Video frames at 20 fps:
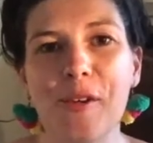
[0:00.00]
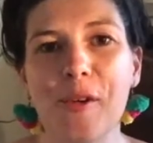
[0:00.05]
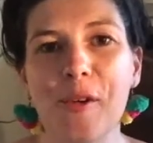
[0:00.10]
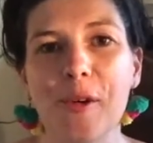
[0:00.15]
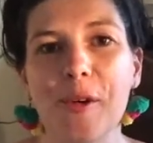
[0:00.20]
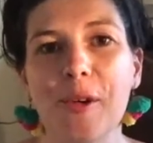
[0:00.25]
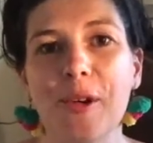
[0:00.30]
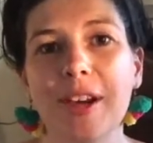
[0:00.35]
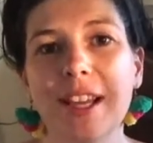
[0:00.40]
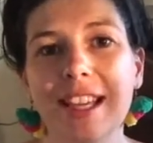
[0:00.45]

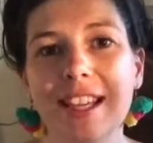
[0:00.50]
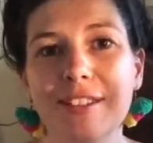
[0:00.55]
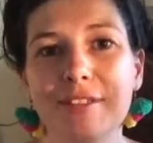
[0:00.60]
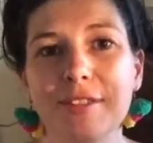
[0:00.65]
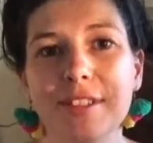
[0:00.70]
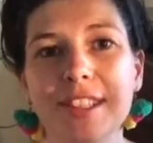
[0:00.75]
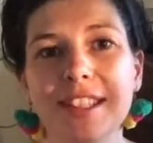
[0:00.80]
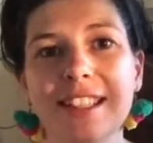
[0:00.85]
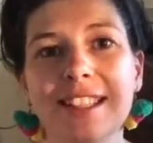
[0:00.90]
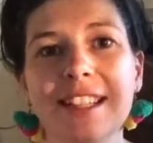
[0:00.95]
or
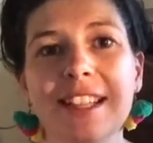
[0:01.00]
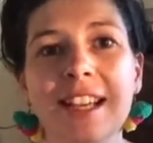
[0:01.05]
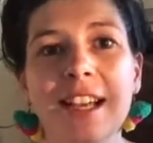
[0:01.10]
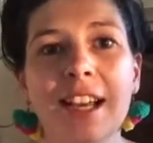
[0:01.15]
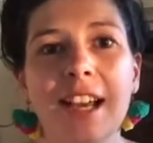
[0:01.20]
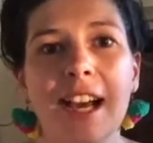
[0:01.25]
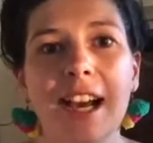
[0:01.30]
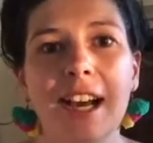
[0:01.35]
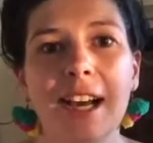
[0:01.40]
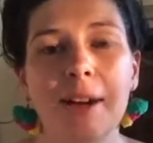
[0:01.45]
even
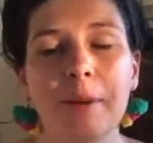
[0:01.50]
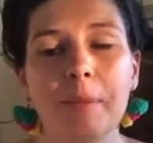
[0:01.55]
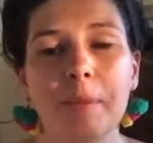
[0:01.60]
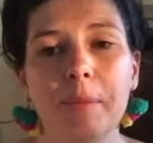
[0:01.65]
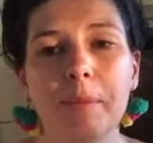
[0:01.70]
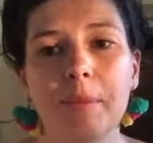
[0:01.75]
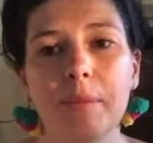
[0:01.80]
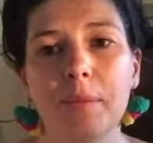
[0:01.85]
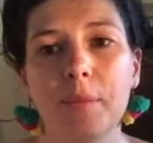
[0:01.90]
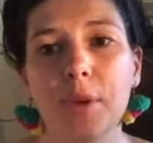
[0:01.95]

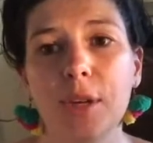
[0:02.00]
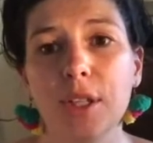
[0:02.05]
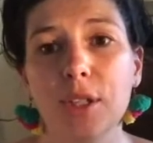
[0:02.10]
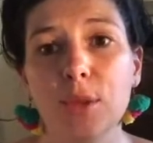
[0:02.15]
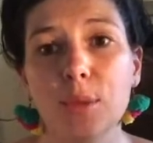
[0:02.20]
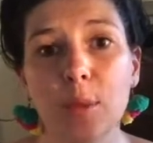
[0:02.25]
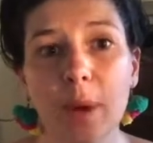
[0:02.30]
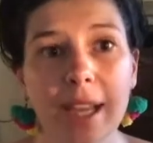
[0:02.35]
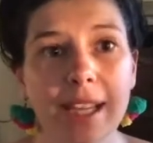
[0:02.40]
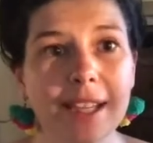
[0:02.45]
when
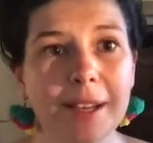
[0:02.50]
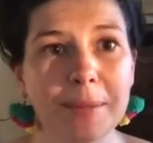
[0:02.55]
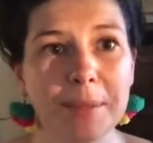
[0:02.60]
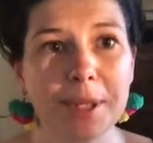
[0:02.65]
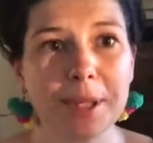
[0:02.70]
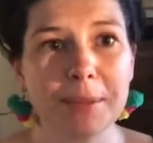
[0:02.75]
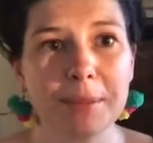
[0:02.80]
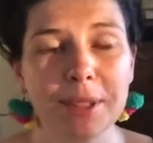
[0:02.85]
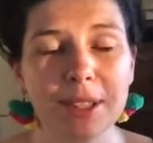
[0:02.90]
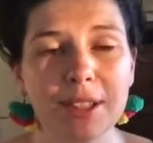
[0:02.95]
you wake up
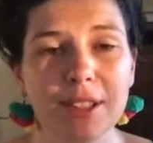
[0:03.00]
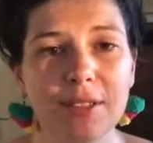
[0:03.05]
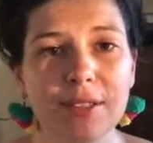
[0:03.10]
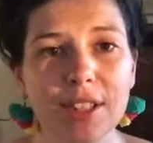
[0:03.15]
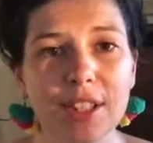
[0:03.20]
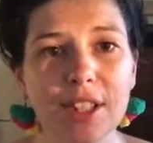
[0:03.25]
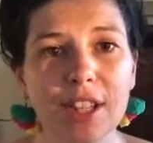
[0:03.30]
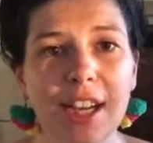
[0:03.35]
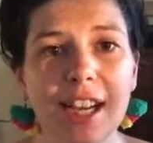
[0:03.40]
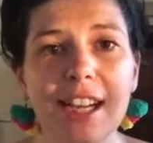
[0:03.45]
in the middle of
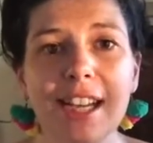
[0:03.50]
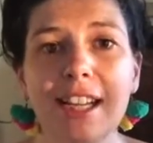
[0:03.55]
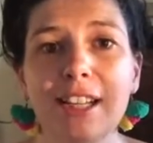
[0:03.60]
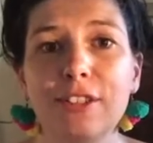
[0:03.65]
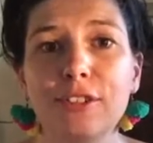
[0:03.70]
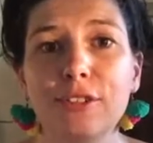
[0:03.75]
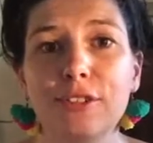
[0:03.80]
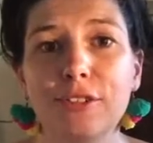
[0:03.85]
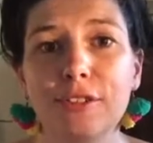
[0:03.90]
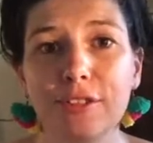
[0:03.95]
the night and
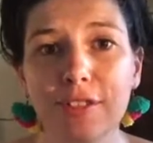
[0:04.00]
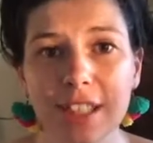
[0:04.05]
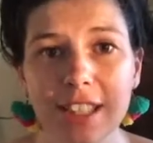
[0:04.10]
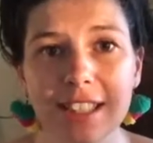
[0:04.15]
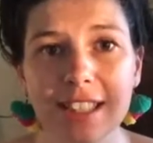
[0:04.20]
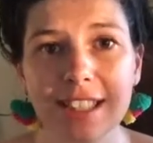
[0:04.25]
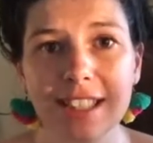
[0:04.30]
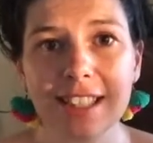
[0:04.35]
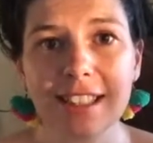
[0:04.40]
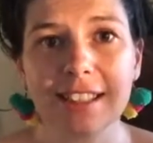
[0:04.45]
you're
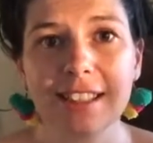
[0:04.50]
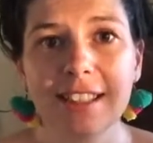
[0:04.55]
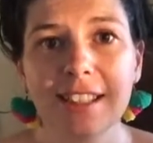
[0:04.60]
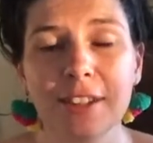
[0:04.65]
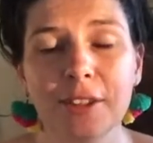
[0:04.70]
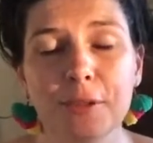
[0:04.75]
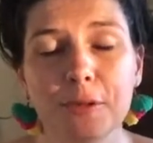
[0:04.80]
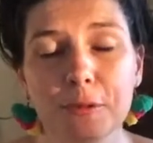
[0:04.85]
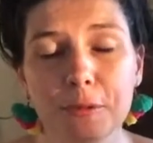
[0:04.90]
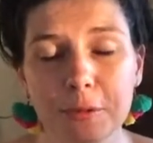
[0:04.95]
feeling
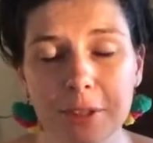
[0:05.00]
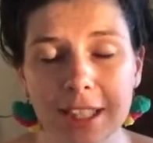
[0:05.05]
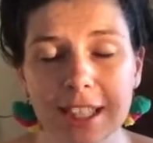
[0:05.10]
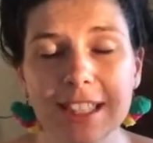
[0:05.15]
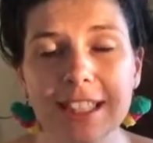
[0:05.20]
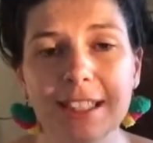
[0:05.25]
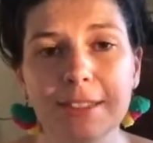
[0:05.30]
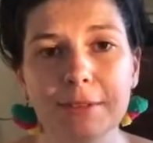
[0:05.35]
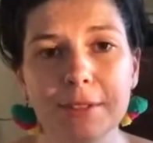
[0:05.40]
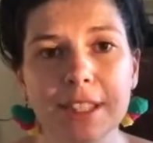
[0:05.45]

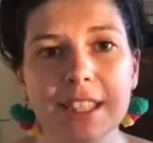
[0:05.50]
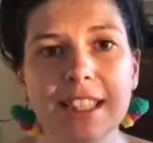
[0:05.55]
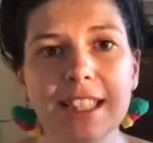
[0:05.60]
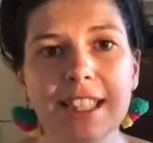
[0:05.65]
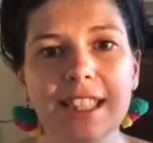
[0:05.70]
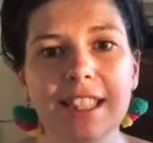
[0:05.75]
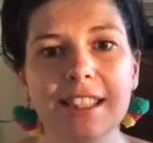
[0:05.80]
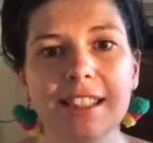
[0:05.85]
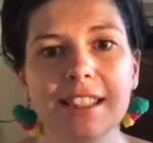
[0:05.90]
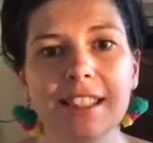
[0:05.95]
really,
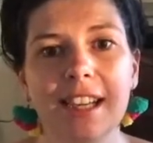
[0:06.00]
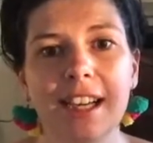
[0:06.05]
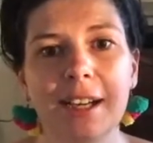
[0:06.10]
really